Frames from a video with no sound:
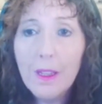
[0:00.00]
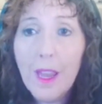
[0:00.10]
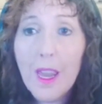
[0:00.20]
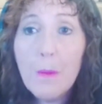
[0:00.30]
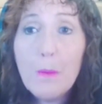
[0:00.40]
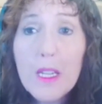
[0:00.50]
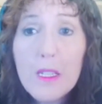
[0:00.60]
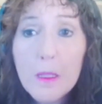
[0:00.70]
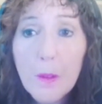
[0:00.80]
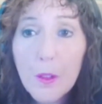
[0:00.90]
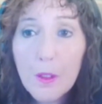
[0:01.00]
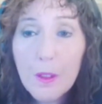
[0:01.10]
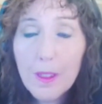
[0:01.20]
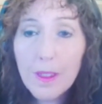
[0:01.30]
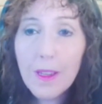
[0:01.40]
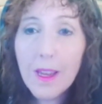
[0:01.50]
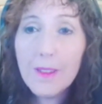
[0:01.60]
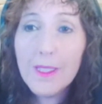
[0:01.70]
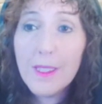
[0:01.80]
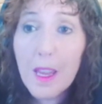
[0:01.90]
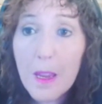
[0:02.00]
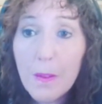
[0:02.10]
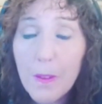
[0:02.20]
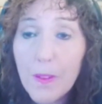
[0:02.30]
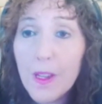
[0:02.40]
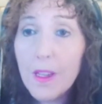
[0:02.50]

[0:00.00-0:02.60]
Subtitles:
and peaceful and safe.